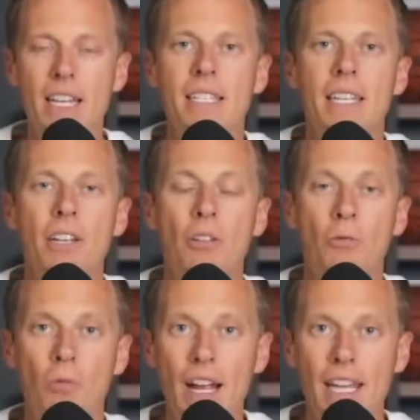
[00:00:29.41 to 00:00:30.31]
sitting
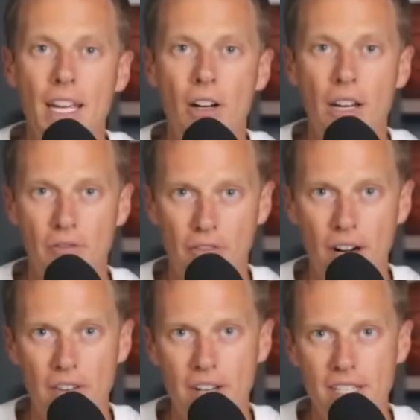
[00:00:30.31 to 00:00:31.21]
right here in
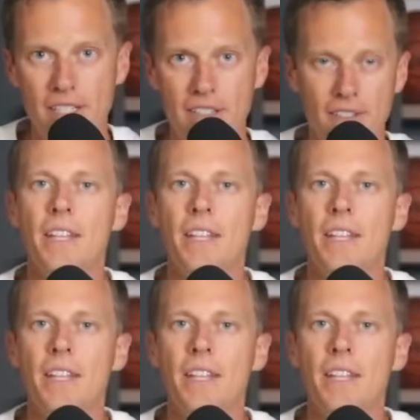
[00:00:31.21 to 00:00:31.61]
front of us.